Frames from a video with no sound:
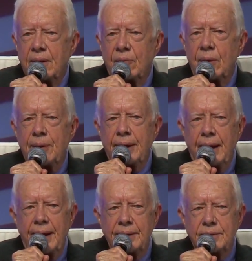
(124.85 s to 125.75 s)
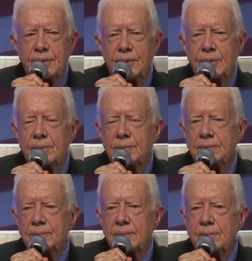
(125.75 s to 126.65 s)
We began to
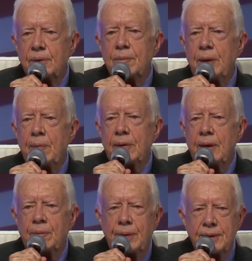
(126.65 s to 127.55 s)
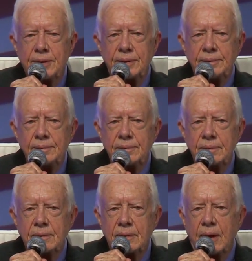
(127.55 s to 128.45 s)
put people in prison,
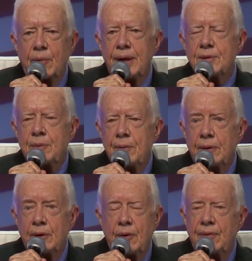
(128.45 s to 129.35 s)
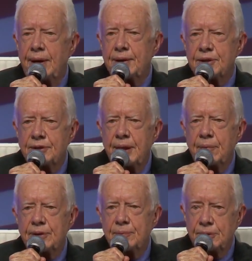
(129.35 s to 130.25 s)
arrest people who were very
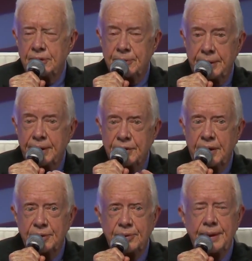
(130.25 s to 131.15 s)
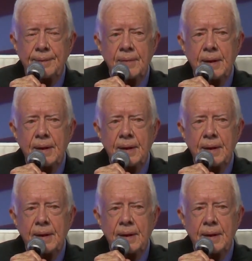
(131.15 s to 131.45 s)
distinguished Muslims in this country